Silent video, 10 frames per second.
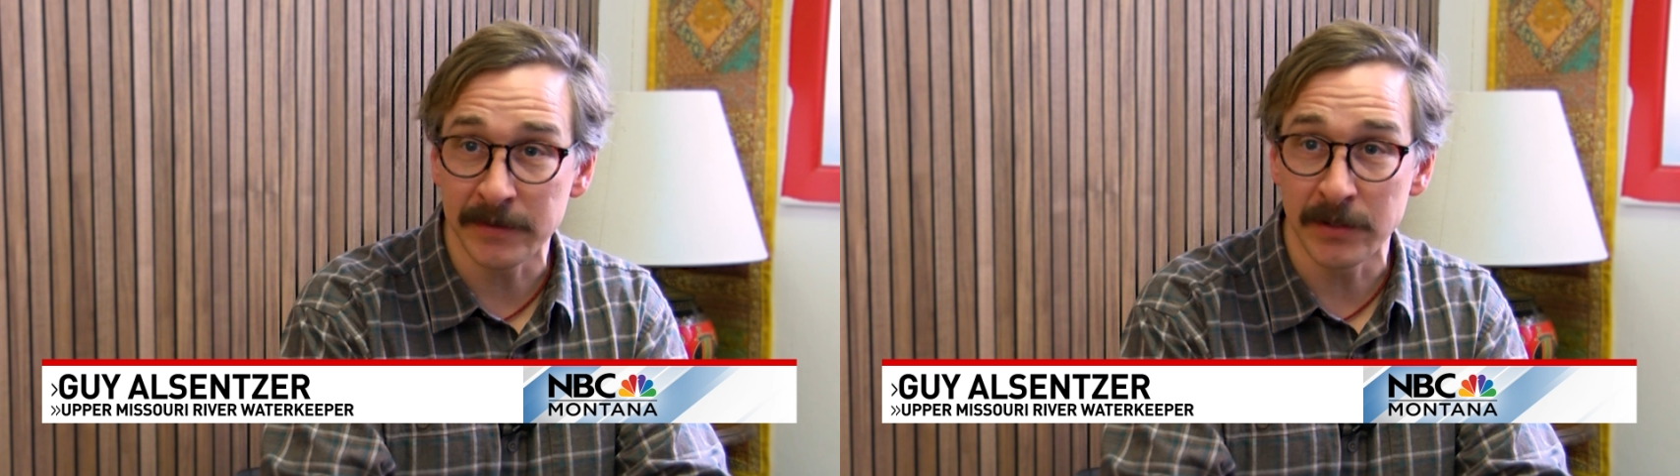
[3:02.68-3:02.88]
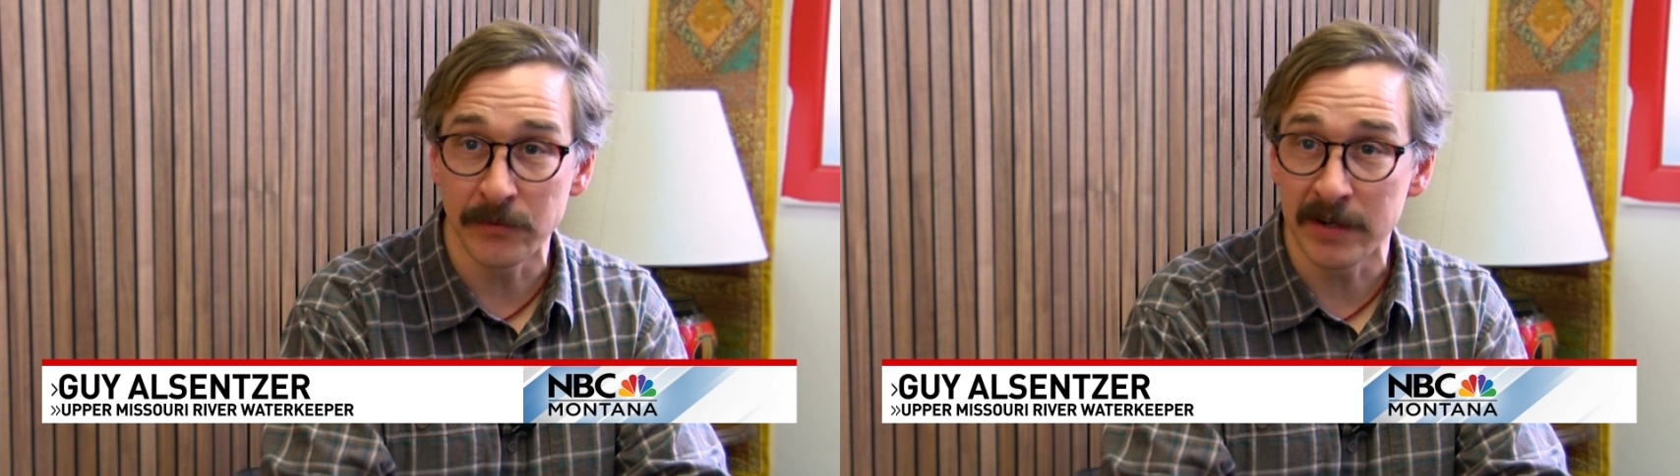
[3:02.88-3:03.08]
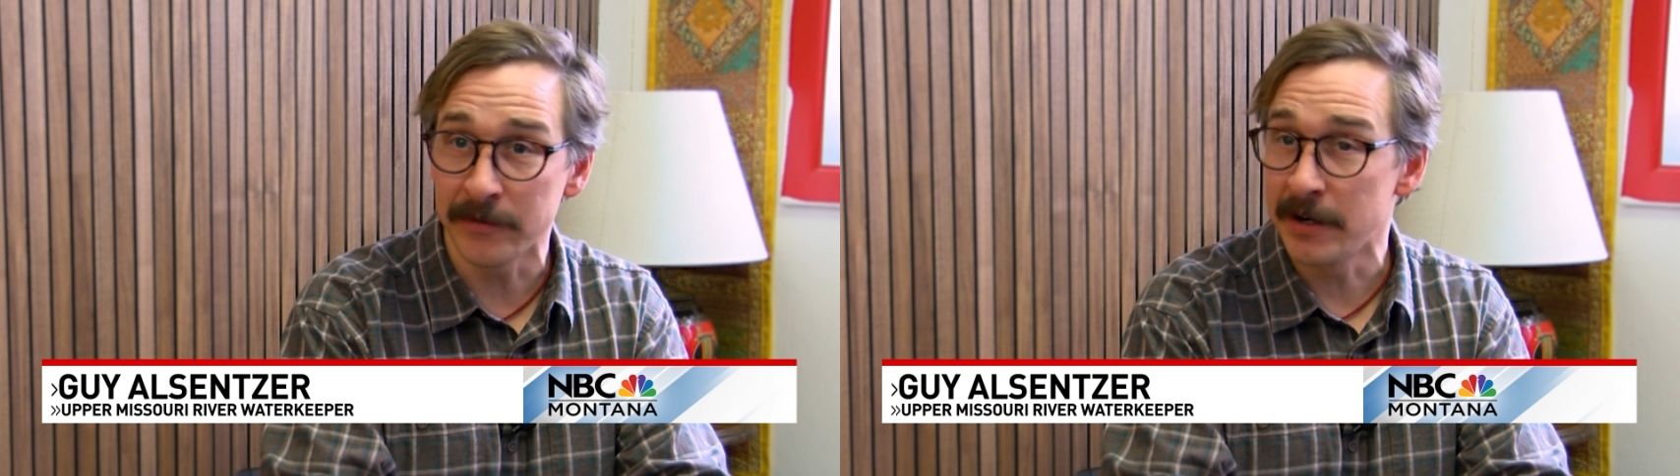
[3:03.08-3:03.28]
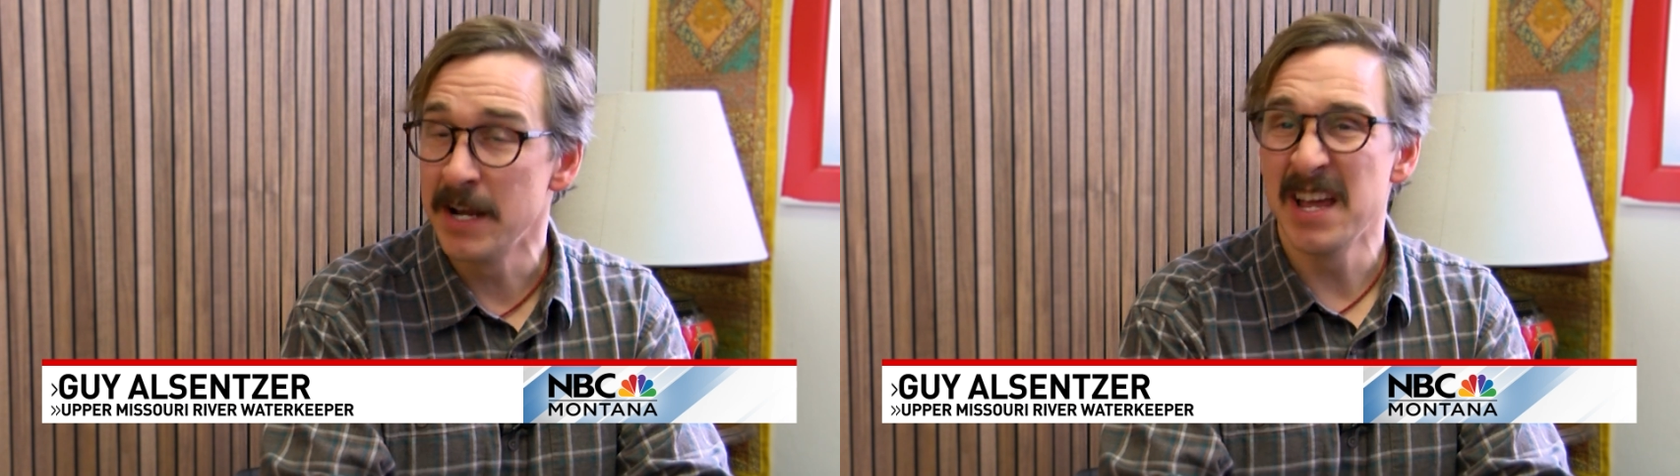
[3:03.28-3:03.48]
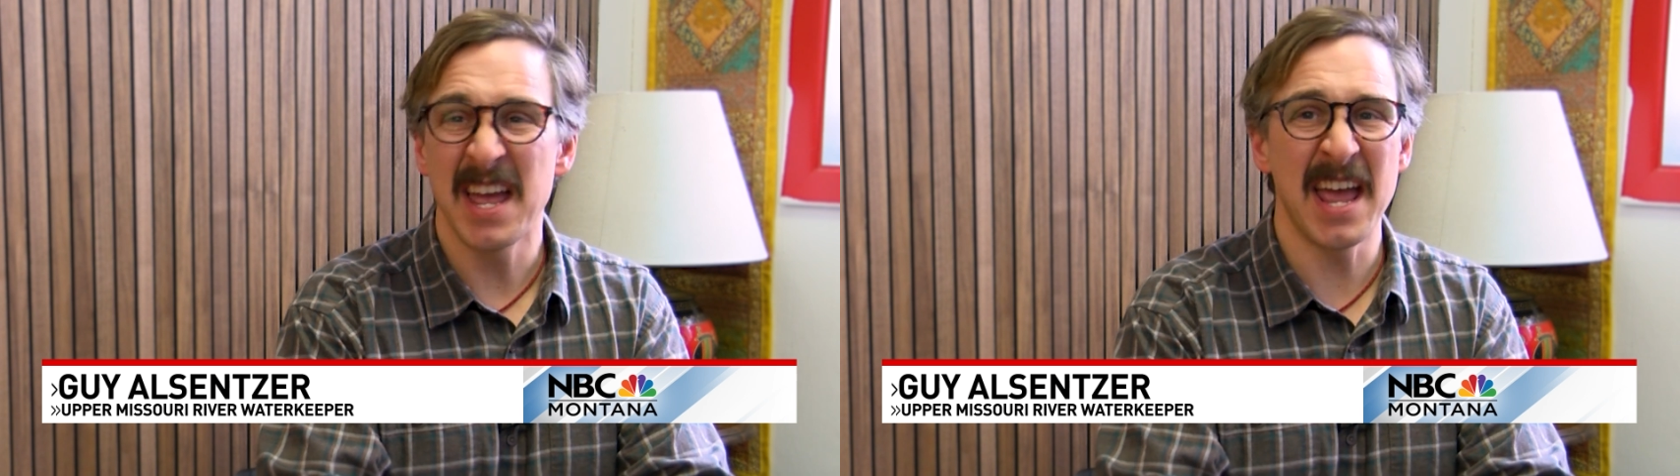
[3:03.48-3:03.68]
in the river
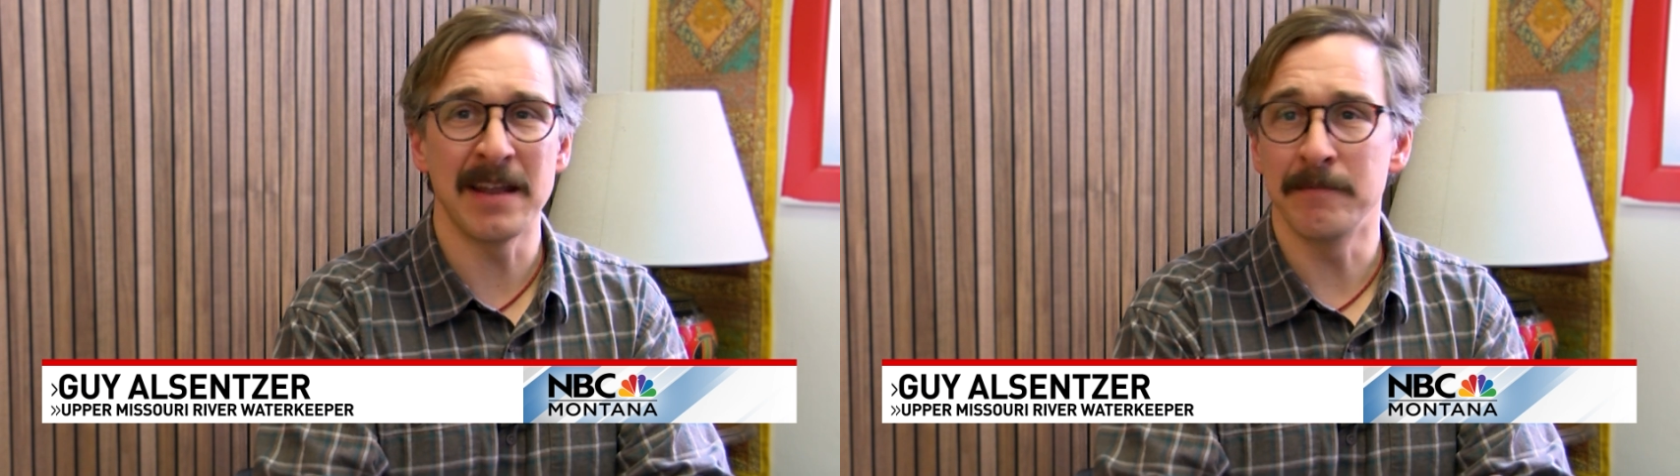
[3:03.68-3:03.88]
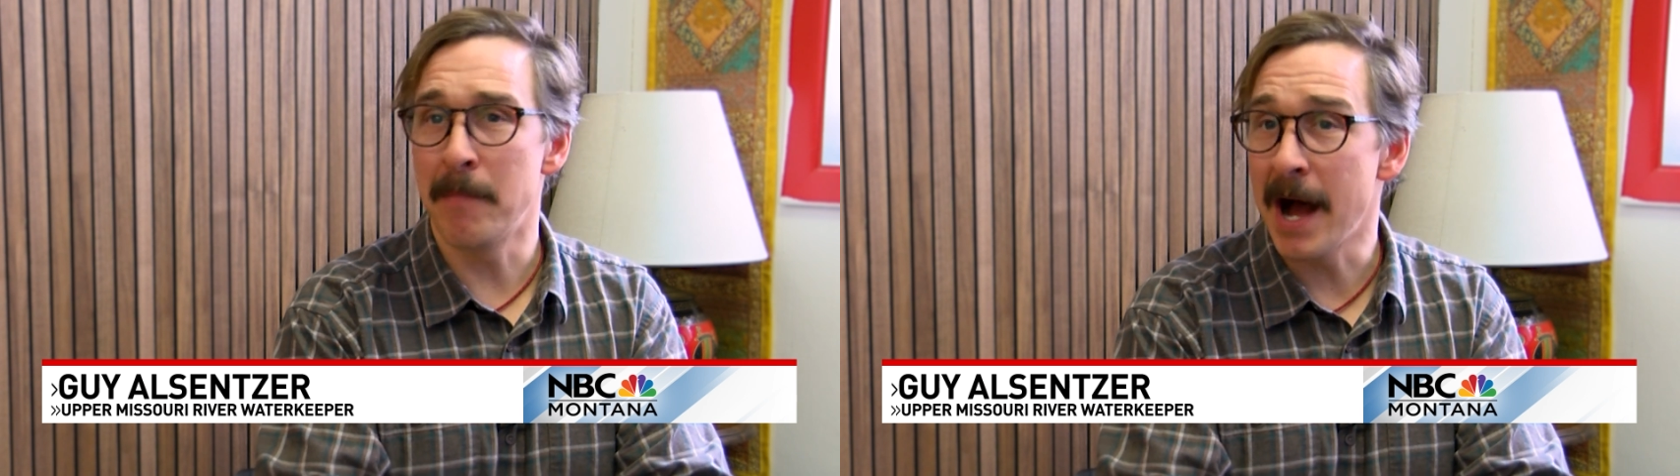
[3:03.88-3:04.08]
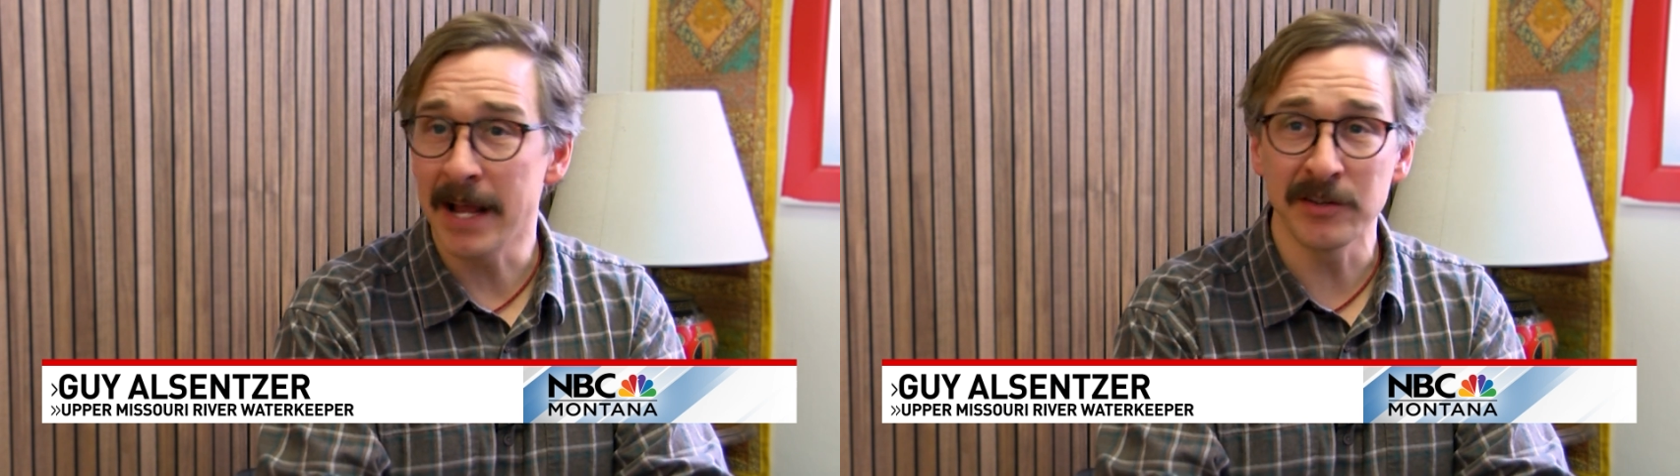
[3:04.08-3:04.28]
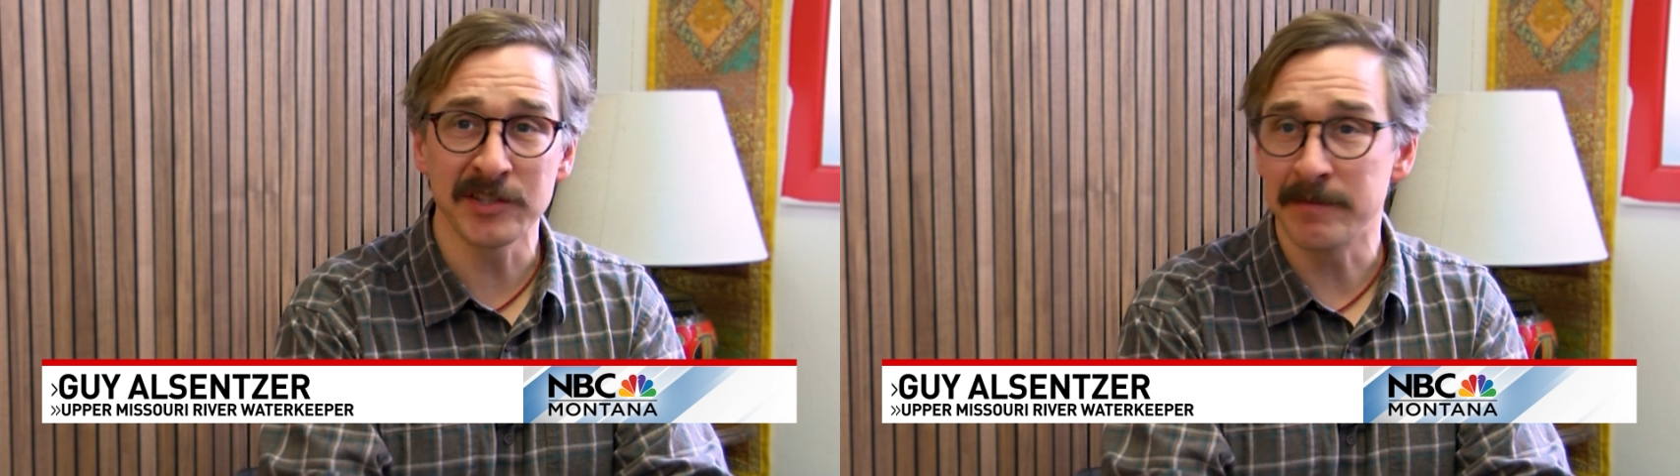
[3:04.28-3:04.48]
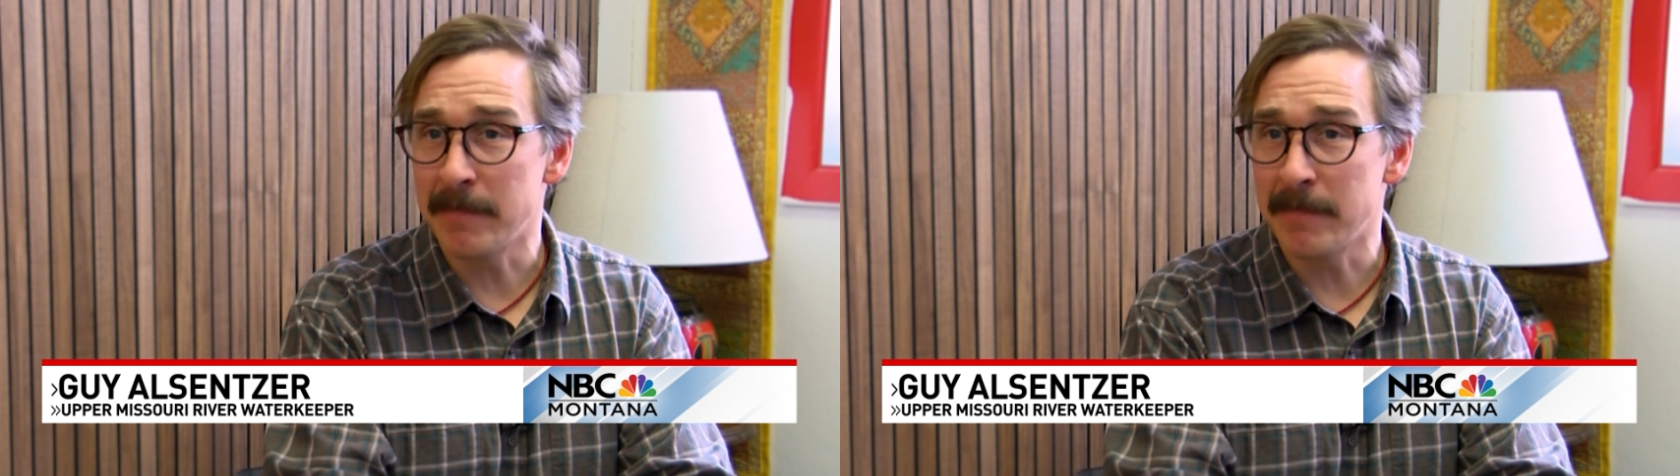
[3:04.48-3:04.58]
and miles